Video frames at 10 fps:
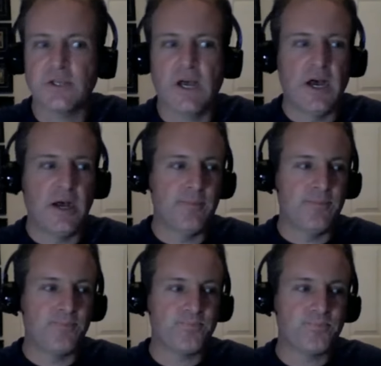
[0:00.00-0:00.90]
Um,
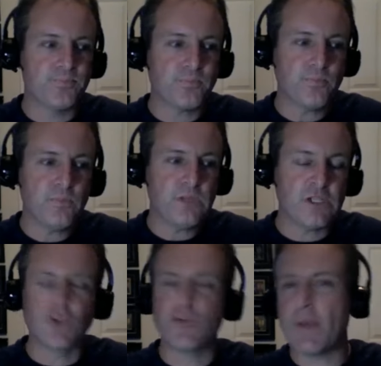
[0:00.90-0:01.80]

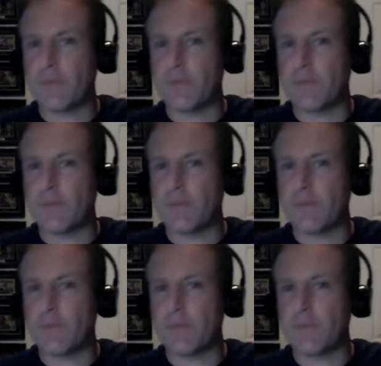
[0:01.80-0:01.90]
so if you happen to be